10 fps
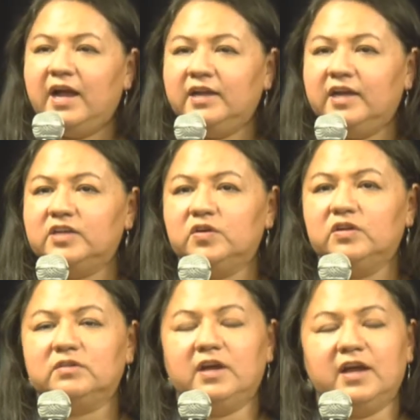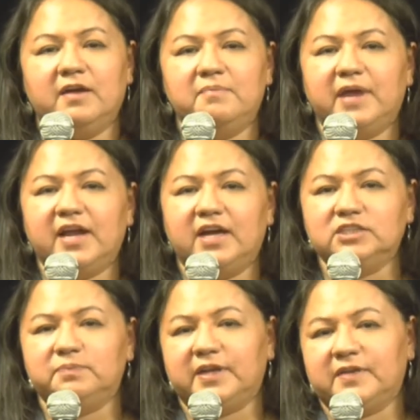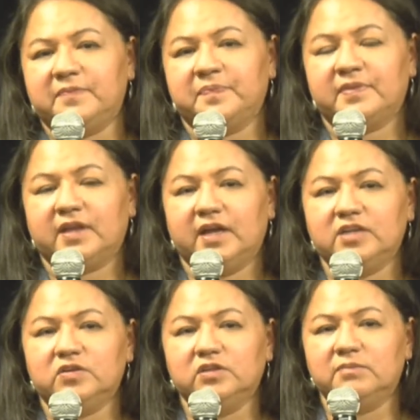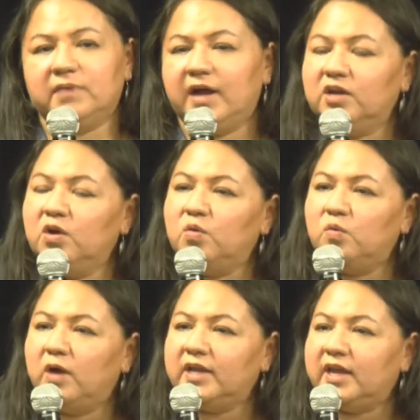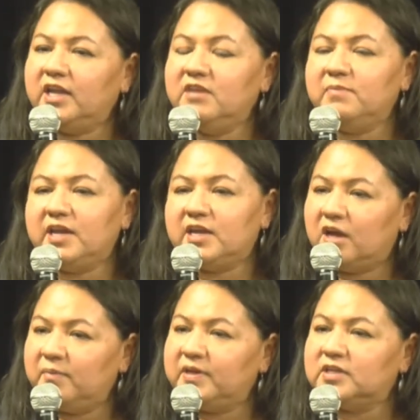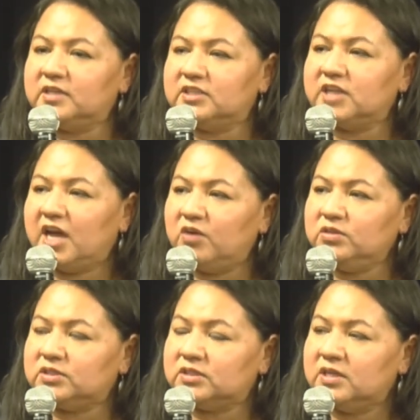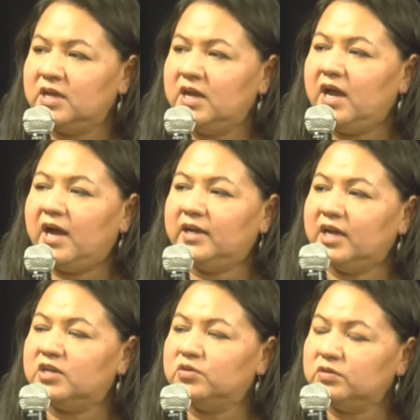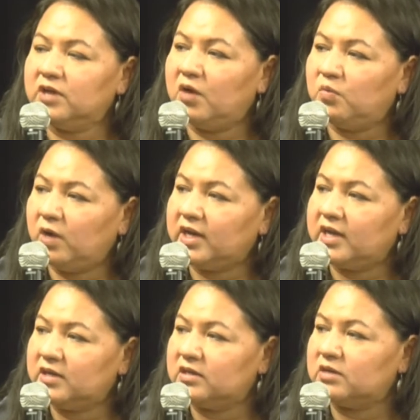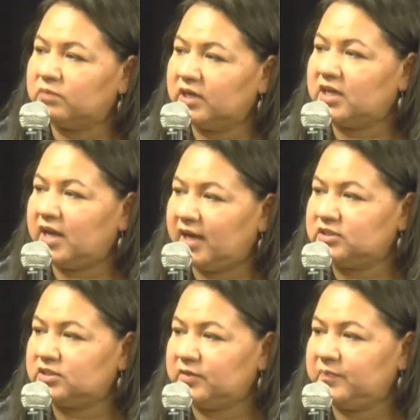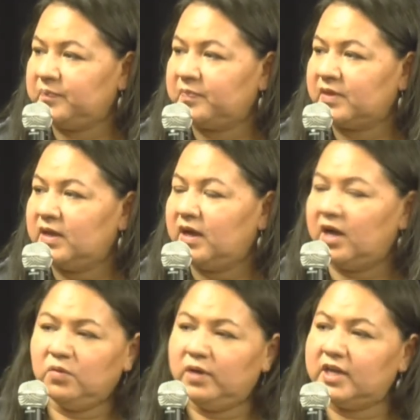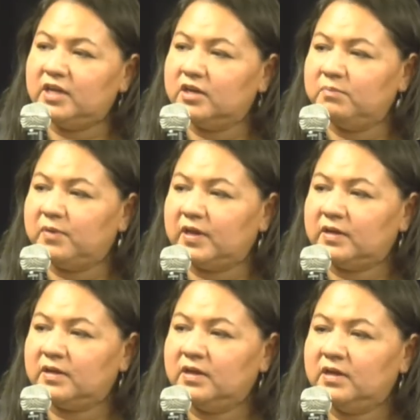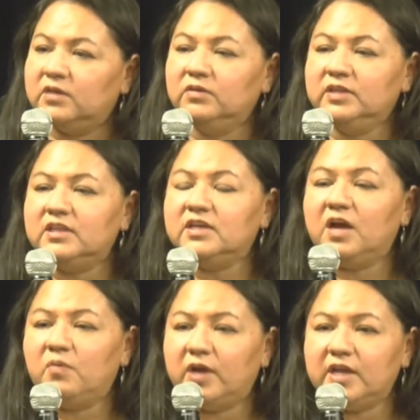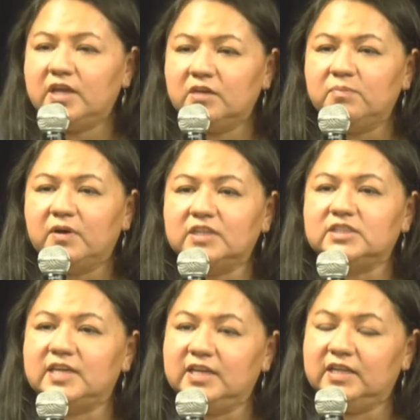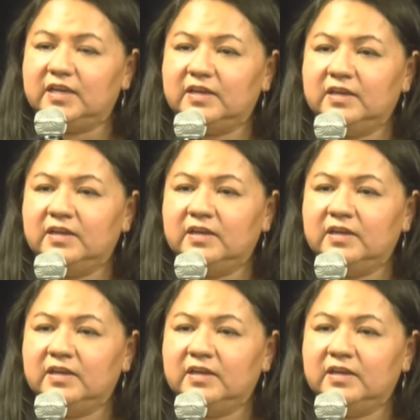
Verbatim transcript: And I told uh, my husband, I told him, I don't want anybody coming to this house, and I do not want to hear the word cancer. I don't want to hear about it. The only thing I want to hear about is healing.